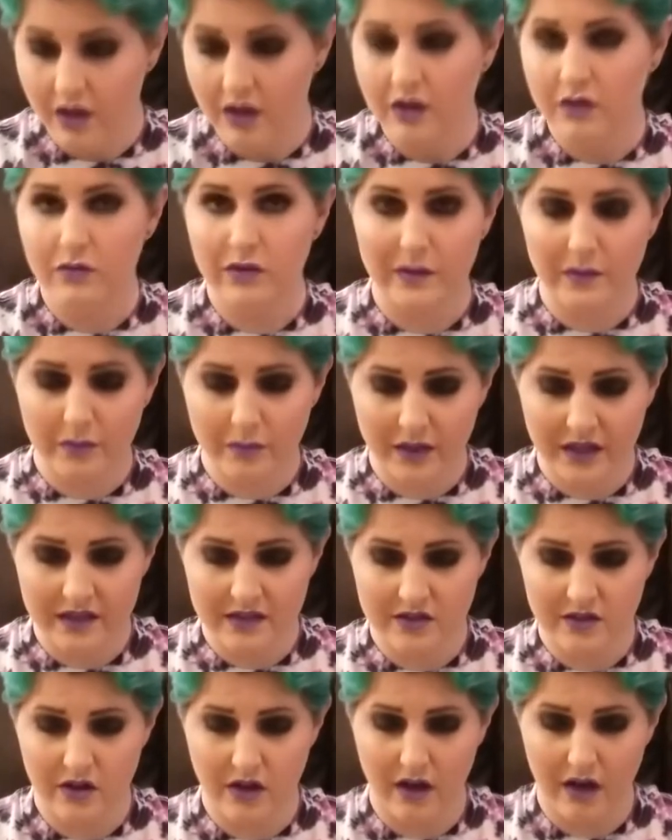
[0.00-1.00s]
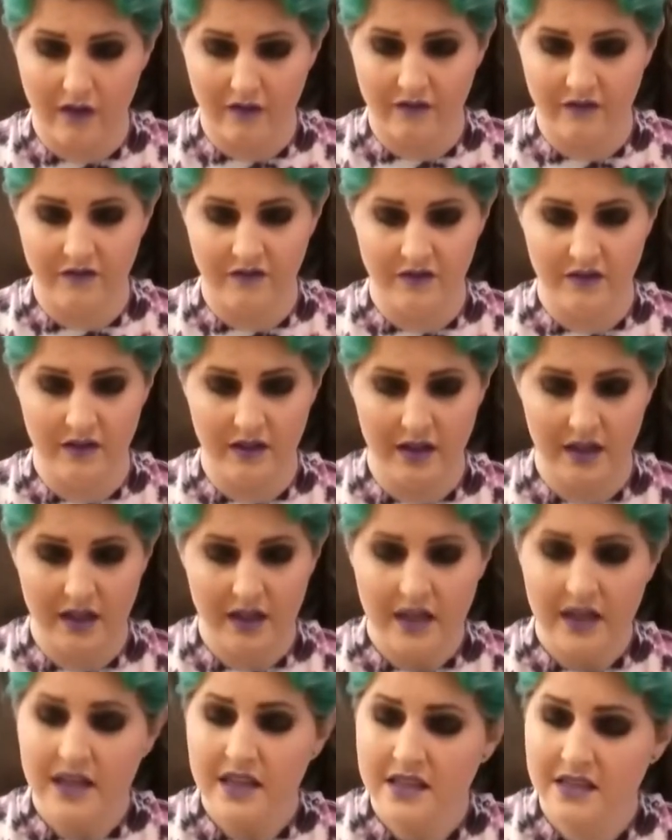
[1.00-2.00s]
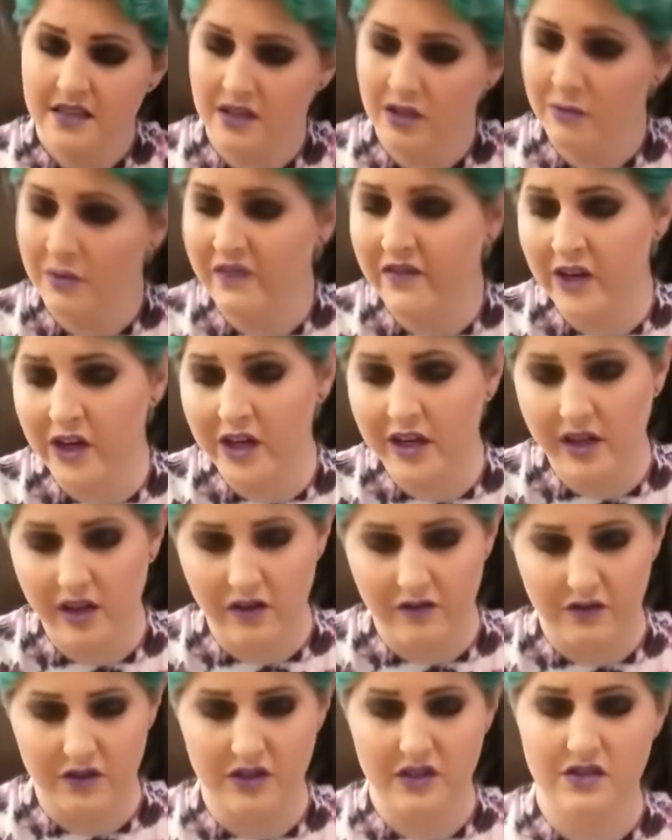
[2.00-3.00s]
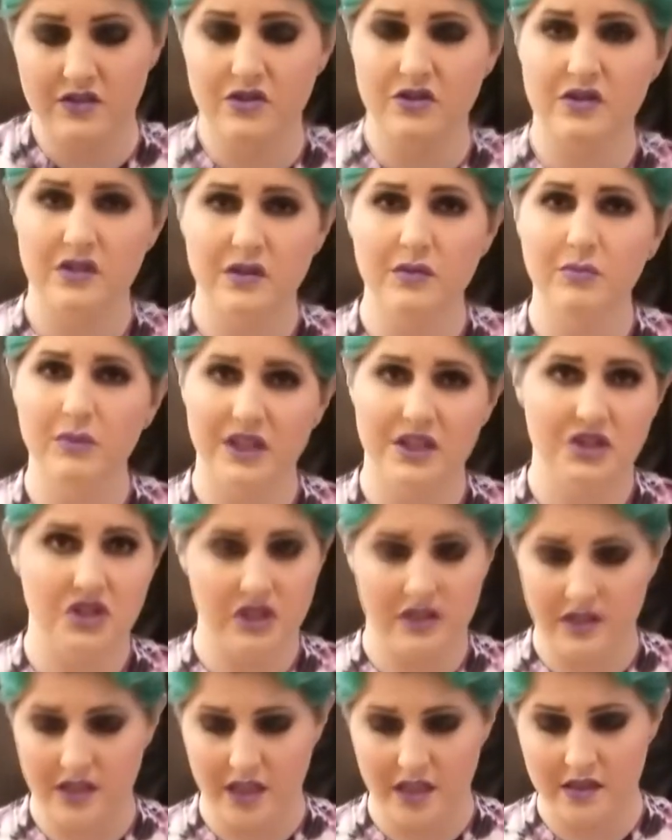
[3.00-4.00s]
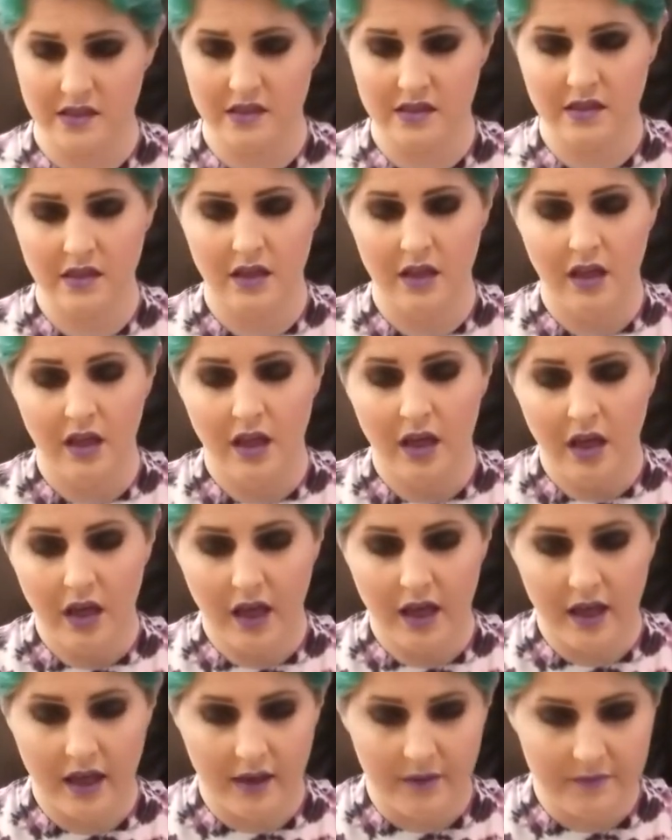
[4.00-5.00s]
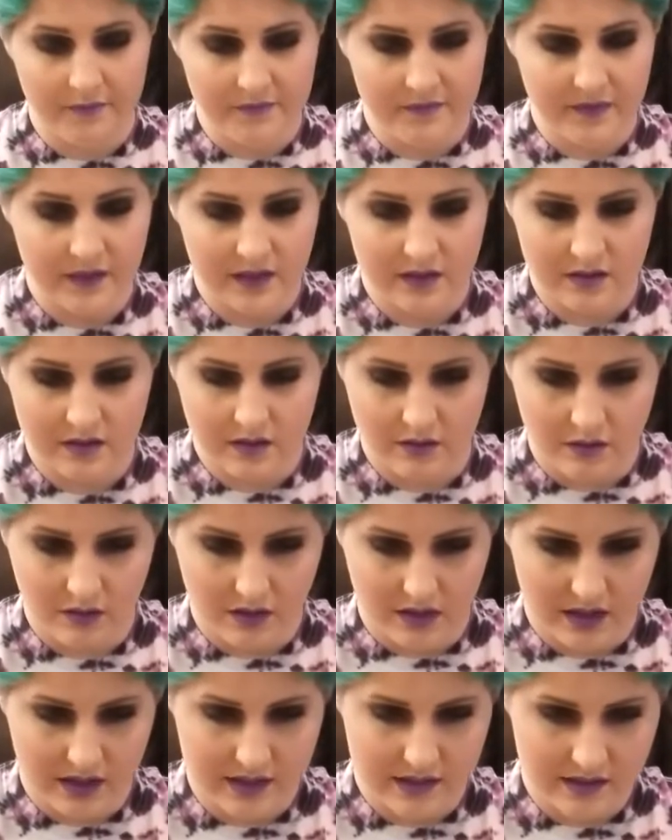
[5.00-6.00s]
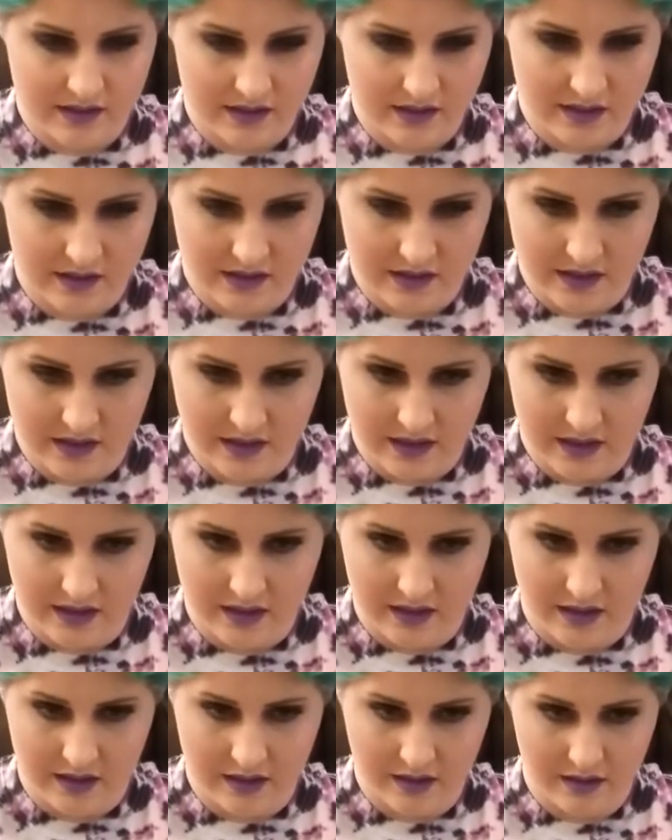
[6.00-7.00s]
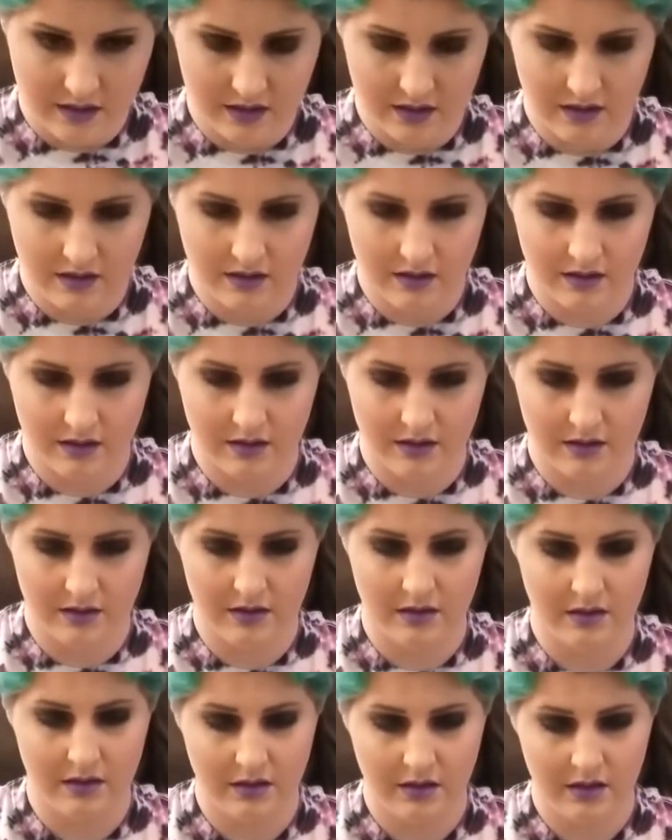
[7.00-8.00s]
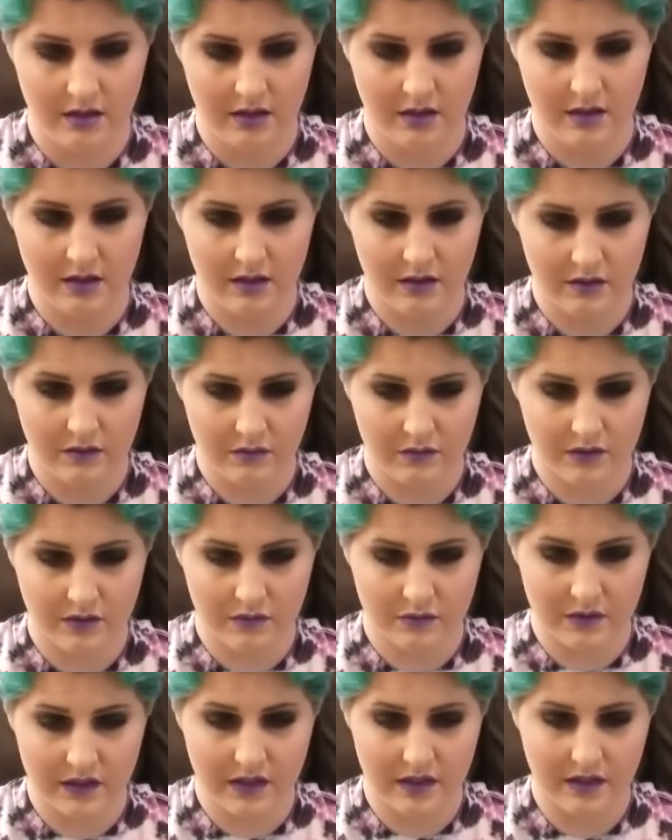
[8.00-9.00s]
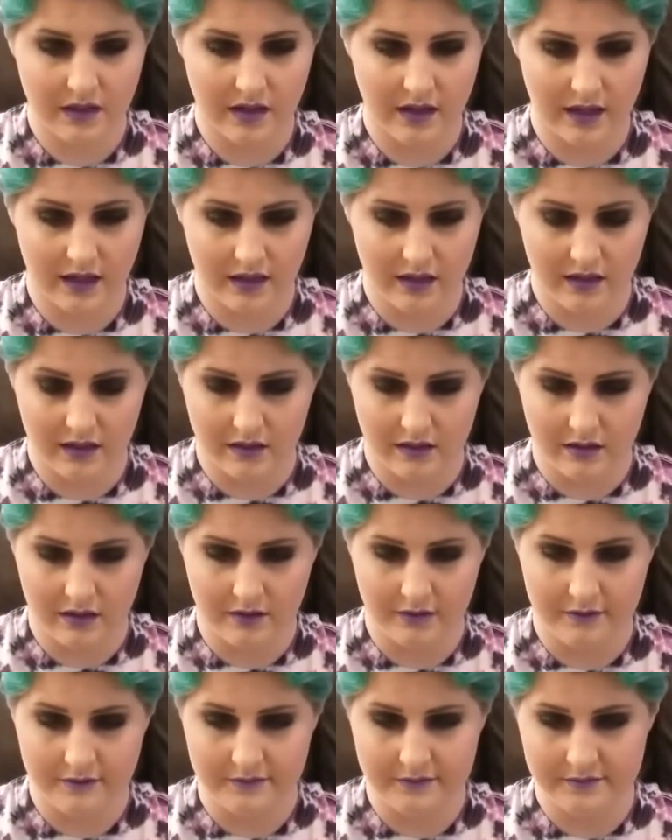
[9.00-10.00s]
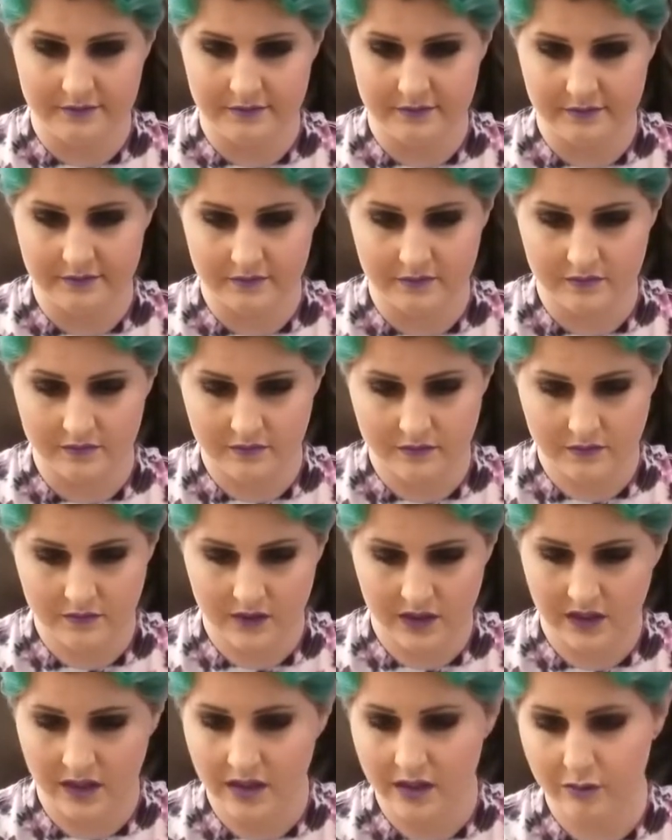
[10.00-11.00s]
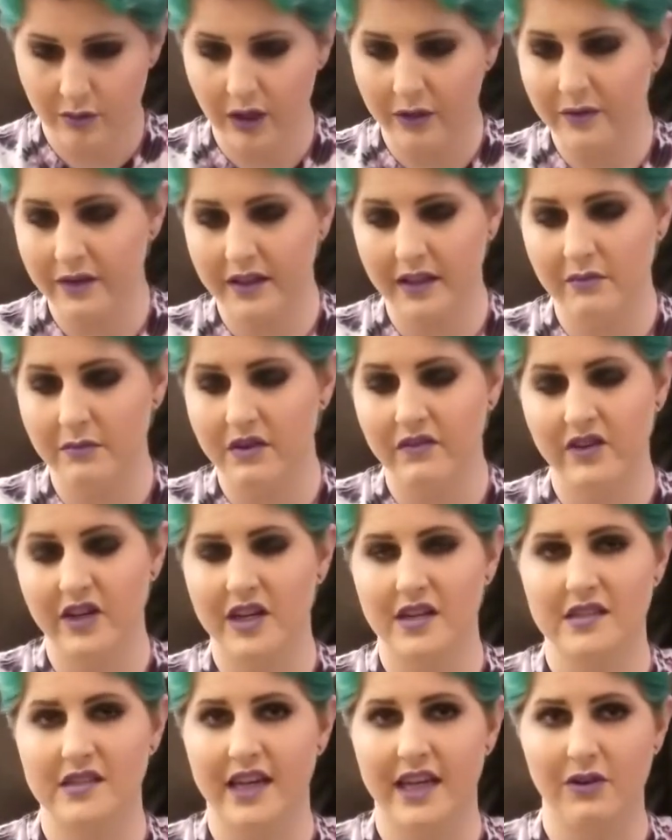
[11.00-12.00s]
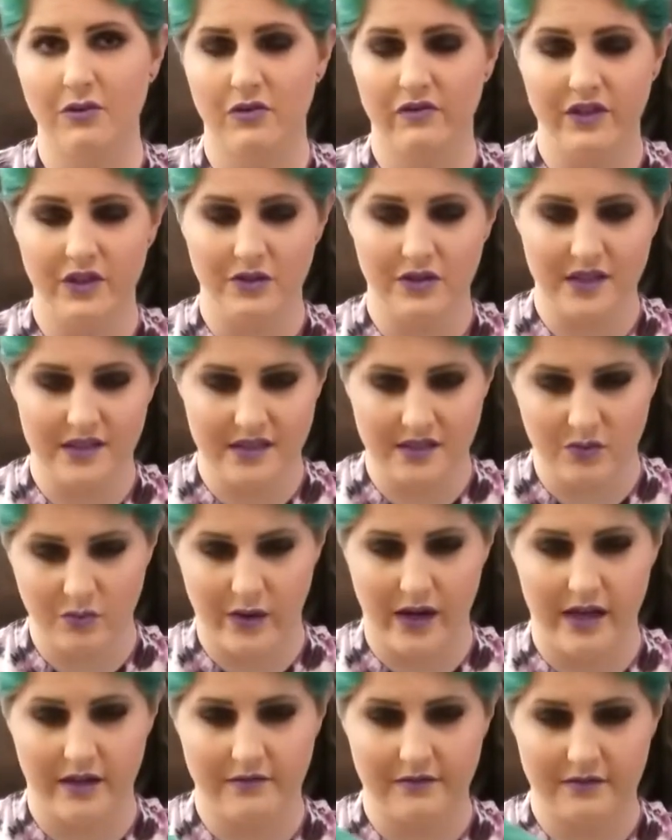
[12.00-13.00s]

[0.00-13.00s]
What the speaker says: rubber bands are off. Still be very careful because there's still bleach in this. So let's see what we got here. Probably not gonna be very exciting to reveal because it's wet